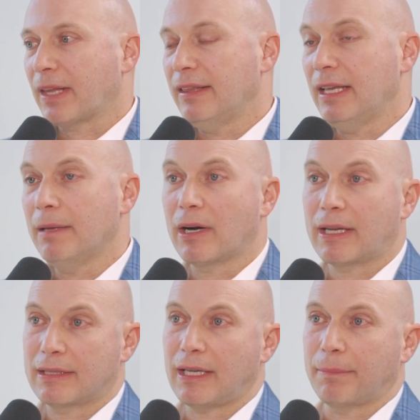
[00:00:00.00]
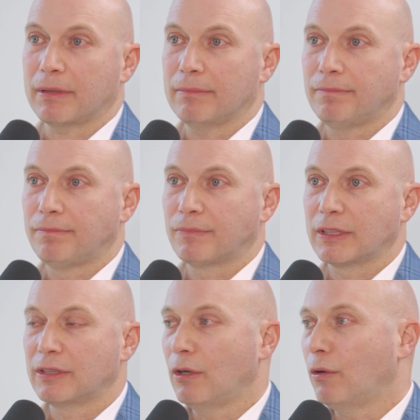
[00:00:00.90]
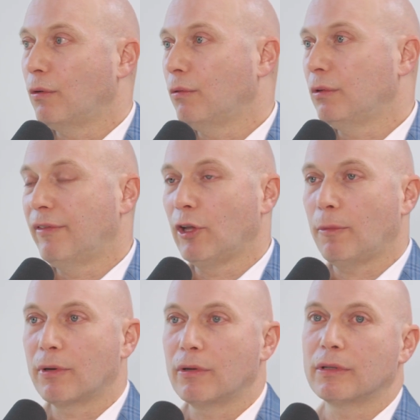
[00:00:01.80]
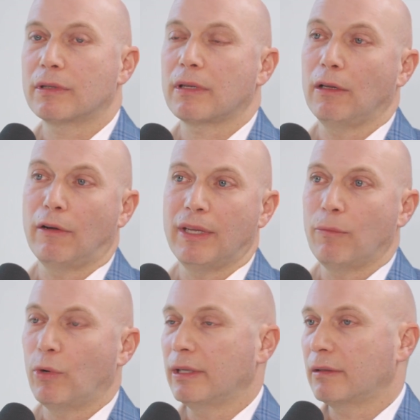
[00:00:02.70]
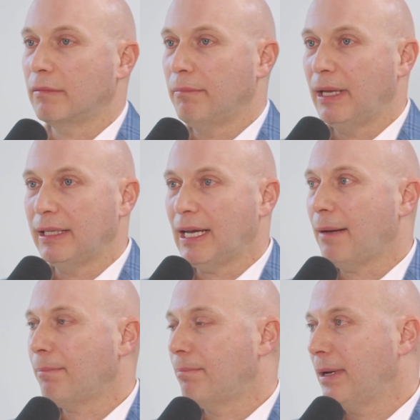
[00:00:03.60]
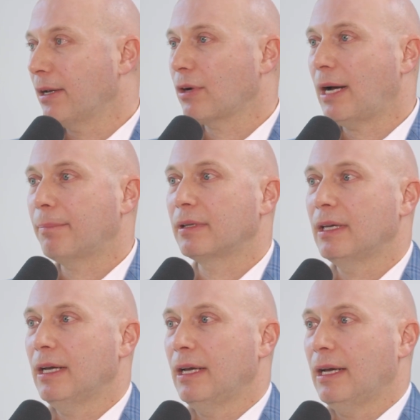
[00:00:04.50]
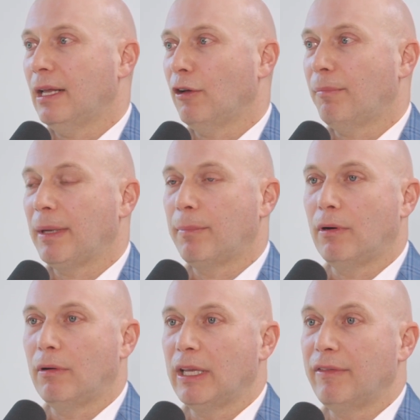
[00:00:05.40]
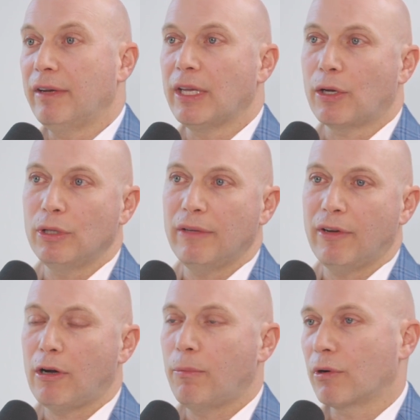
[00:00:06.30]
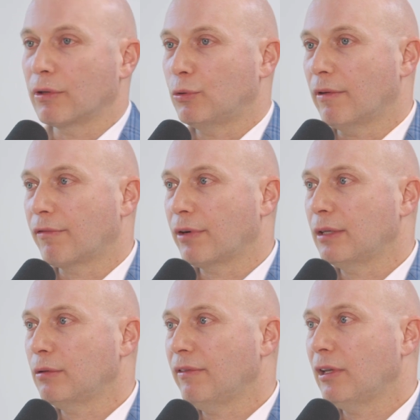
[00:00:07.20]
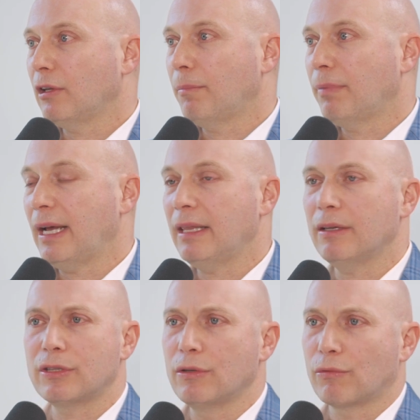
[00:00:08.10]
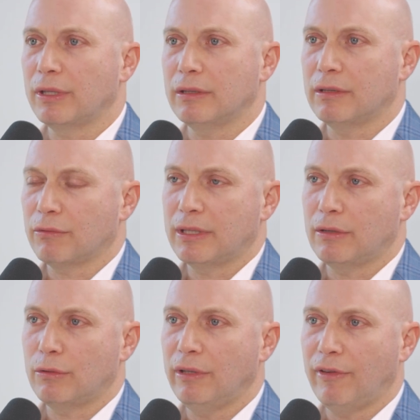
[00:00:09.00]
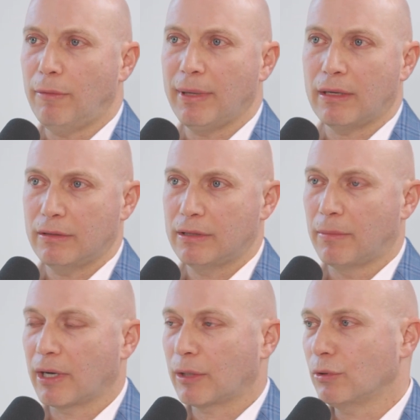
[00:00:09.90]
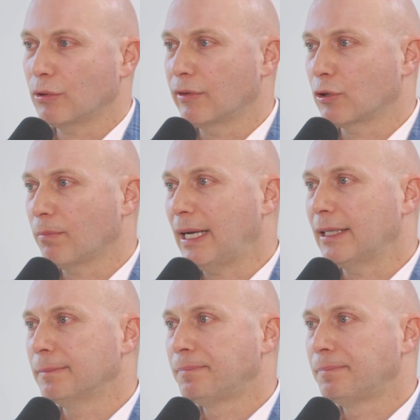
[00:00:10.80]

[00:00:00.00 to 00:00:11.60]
And then the market stopped. So developers, a lot of them went belly up, bankrupt. A lot of people, even if they could develop, were too afraid to develop. And there's no reason to develop because the market was oversupplied.